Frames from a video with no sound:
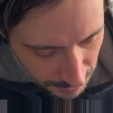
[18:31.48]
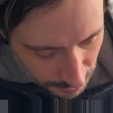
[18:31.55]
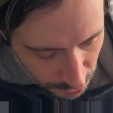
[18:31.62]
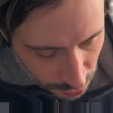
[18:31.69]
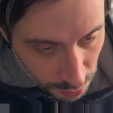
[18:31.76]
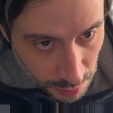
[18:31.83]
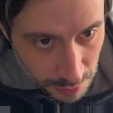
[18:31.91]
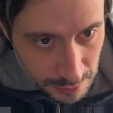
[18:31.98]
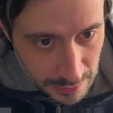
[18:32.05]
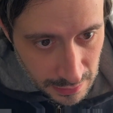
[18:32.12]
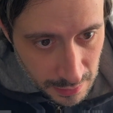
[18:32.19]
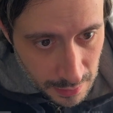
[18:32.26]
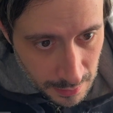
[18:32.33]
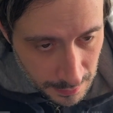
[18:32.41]

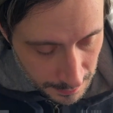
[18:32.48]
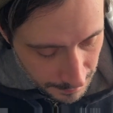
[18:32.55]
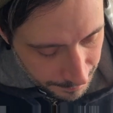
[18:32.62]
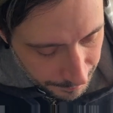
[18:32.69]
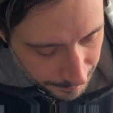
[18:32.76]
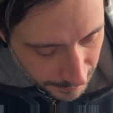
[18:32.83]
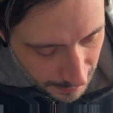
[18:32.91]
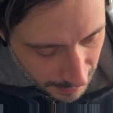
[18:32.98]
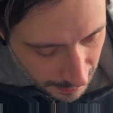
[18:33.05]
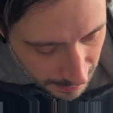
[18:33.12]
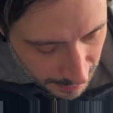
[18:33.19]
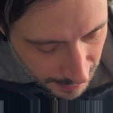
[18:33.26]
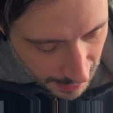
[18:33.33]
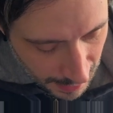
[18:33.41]
jewelry
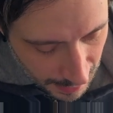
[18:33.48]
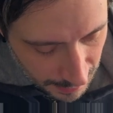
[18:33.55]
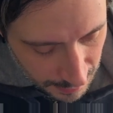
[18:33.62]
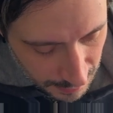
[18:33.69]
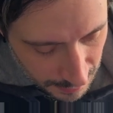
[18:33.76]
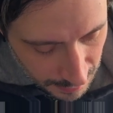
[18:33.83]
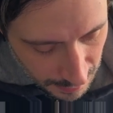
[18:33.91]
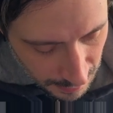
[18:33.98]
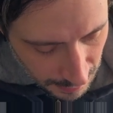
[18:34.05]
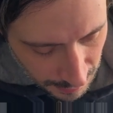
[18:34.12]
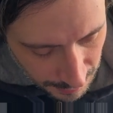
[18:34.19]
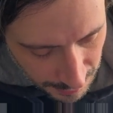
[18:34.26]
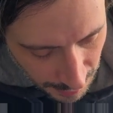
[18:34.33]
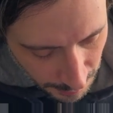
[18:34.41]
that
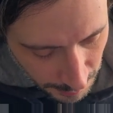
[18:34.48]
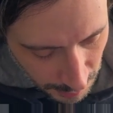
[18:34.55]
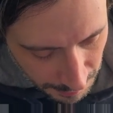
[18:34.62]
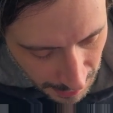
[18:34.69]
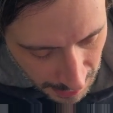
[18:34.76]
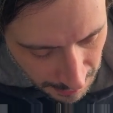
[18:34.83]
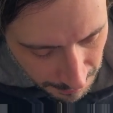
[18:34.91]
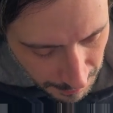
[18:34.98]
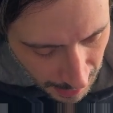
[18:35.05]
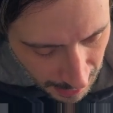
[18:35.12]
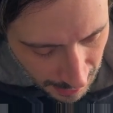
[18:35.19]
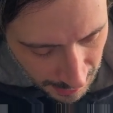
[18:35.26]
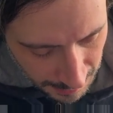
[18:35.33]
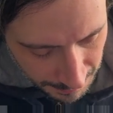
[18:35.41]
someone might
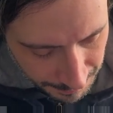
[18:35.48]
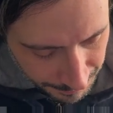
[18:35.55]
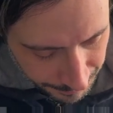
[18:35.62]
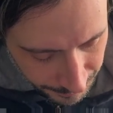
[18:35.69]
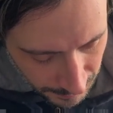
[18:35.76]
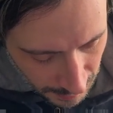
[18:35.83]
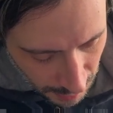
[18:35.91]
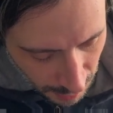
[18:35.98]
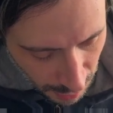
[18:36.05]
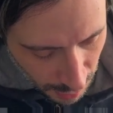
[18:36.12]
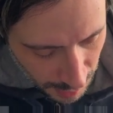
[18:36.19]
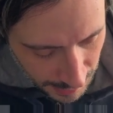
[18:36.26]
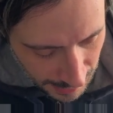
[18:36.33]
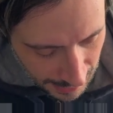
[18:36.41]
buy
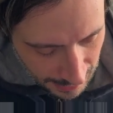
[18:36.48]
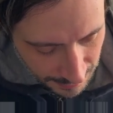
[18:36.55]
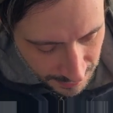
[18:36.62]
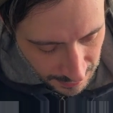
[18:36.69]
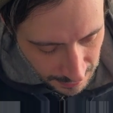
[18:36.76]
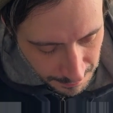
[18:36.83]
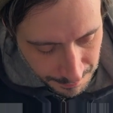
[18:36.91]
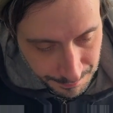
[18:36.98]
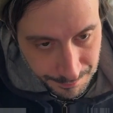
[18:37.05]
on Etsy.